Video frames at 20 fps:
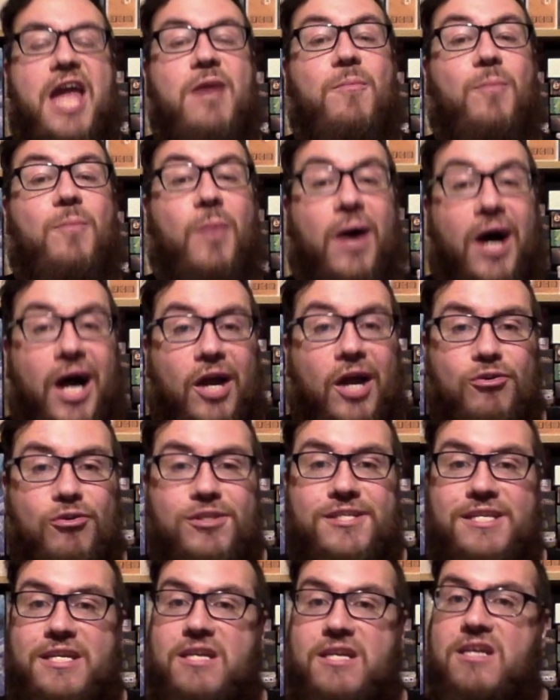a
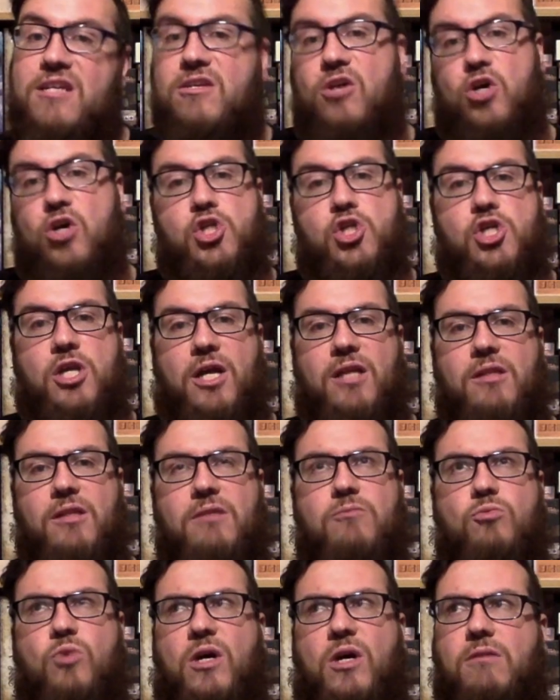piratey nutshell,
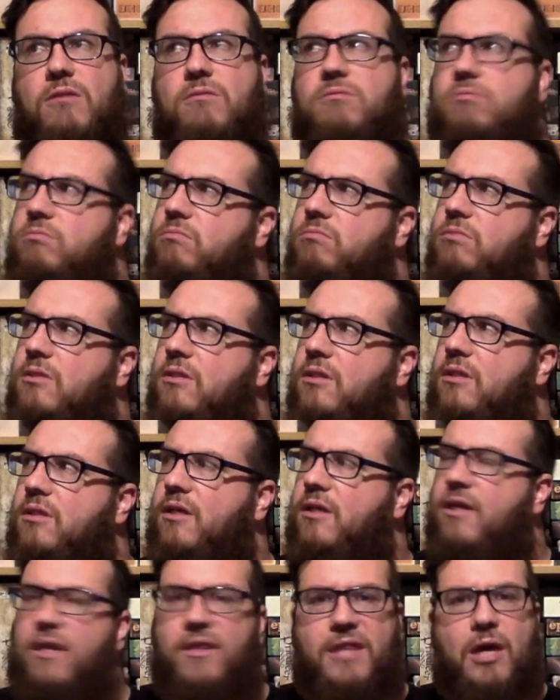well,
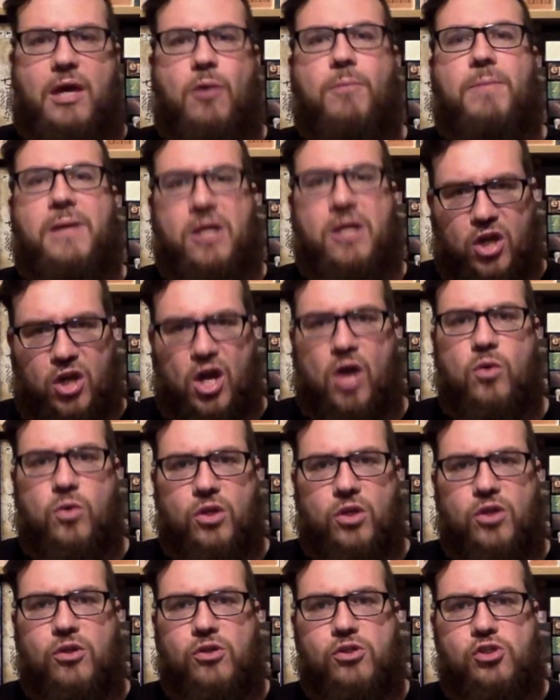that would be a
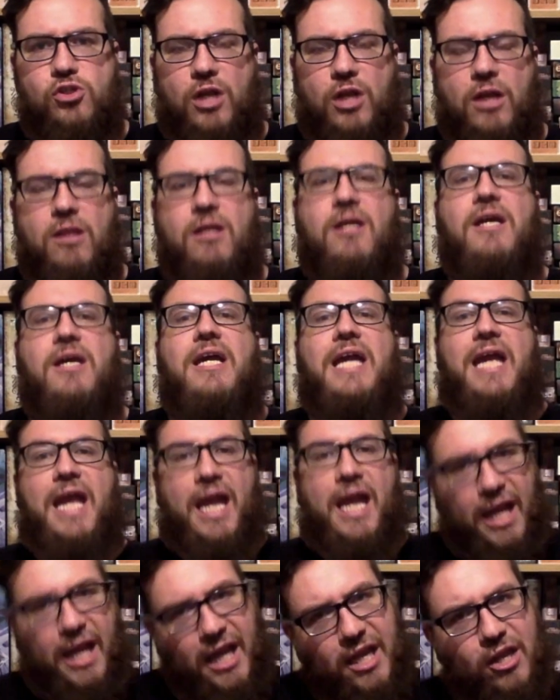coconut shell.
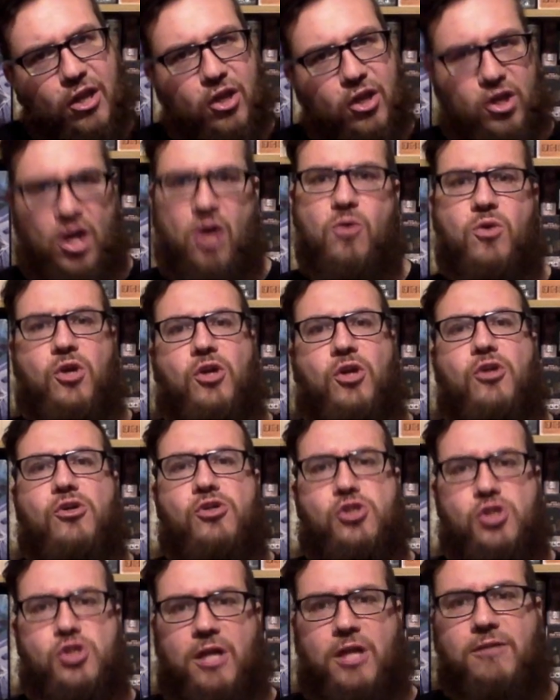In a coconut
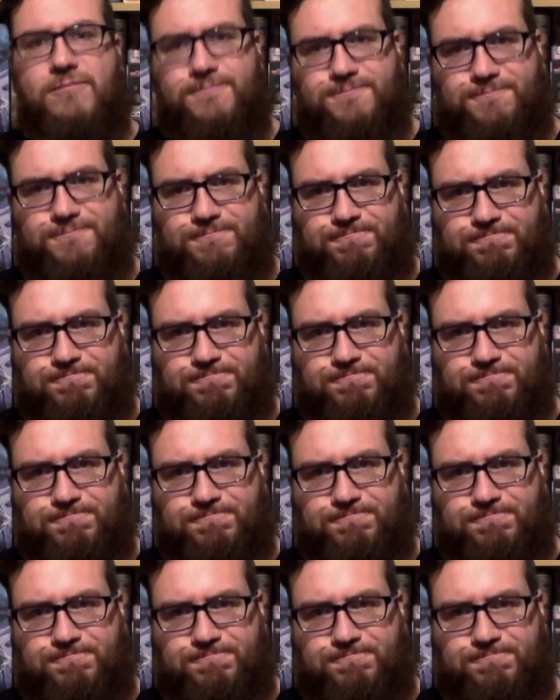shell,